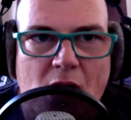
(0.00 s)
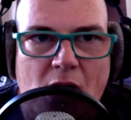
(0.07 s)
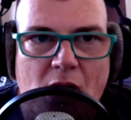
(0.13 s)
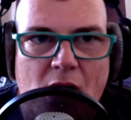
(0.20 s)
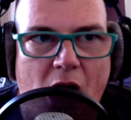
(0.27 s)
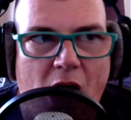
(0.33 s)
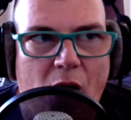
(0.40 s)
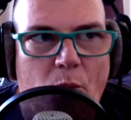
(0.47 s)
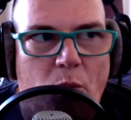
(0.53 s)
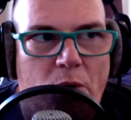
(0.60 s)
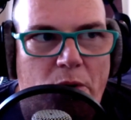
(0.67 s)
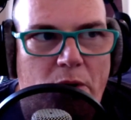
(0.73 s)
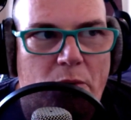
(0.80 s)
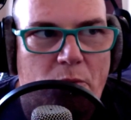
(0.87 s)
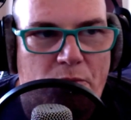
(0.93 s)
Uh,
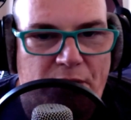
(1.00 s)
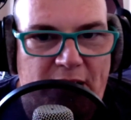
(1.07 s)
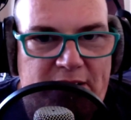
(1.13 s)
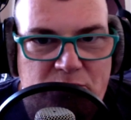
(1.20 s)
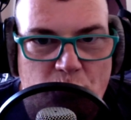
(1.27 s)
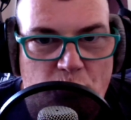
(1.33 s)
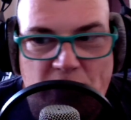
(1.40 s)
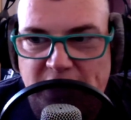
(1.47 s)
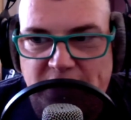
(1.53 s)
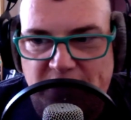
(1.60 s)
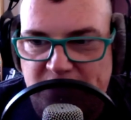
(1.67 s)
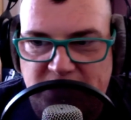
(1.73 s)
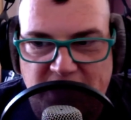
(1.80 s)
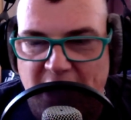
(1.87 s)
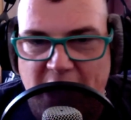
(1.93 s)
we're that's real. It's
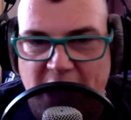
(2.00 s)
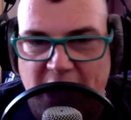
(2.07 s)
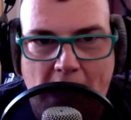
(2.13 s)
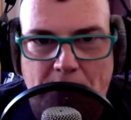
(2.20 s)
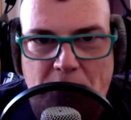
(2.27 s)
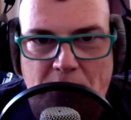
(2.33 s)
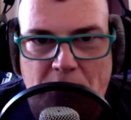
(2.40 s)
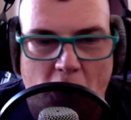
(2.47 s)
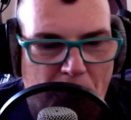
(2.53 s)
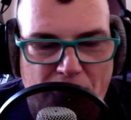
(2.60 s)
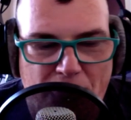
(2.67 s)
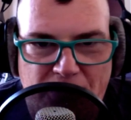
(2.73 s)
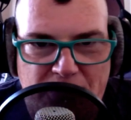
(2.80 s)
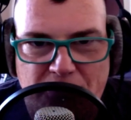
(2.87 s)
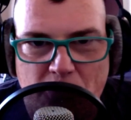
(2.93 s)
going to happen.
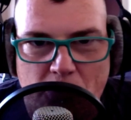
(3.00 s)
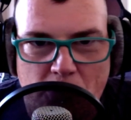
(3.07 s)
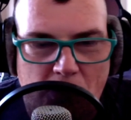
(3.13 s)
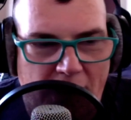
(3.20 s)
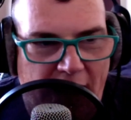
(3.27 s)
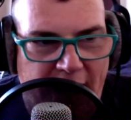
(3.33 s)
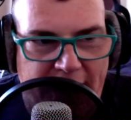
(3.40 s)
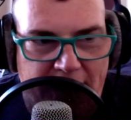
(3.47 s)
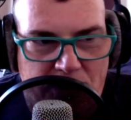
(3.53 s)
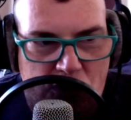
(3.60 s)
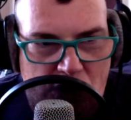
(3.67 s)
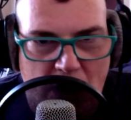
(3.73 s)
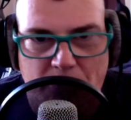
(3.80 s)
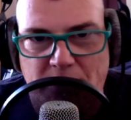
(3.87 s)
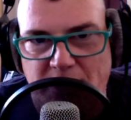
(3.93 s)
Oppo, Vivo,
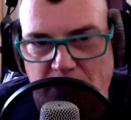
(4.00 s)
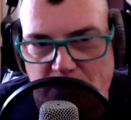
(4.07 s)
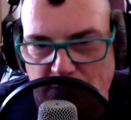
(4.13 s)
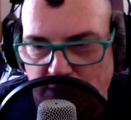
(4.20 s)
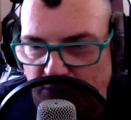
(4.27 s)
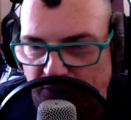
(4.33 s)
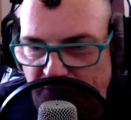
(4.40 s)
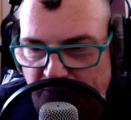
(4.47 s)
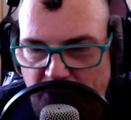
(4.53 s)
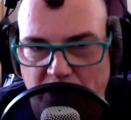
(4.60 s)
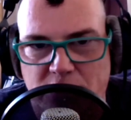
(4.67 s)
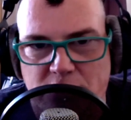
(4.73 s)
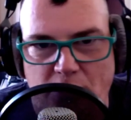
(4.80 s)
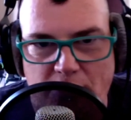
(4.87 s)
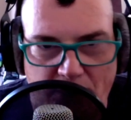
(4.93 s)
and Xiaomi are going to be the
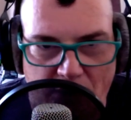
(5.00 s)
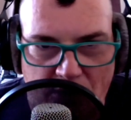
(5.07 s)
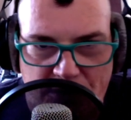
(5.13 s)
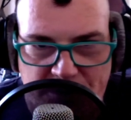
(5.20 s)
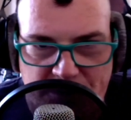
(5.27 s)
front of all this